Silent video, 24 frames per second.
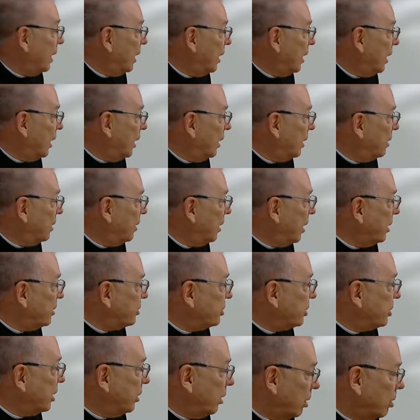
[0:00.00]
And I
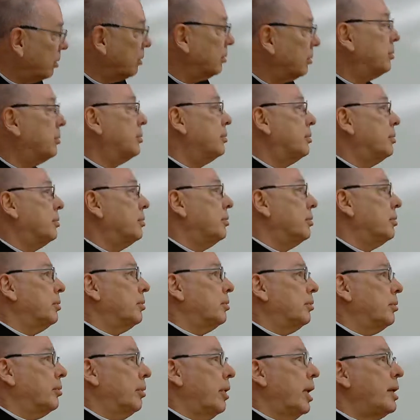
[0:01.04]
said, oh,
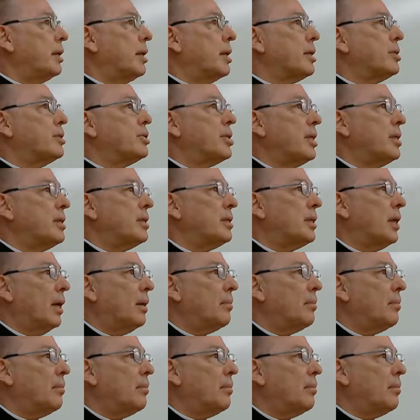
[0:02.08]
great. I said,